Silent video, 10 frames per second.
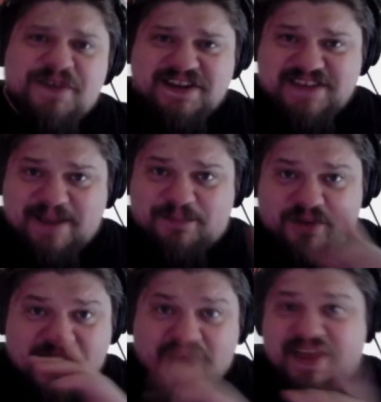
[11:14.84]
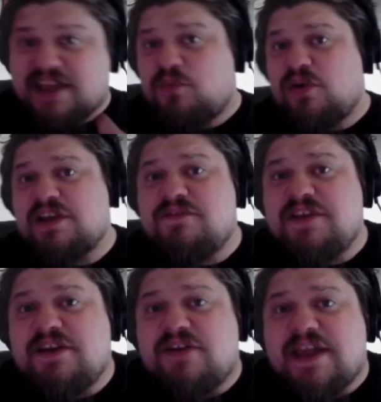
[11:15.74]
example of how that can work in
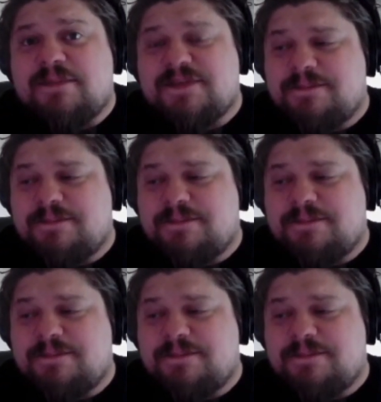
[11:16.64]
video games.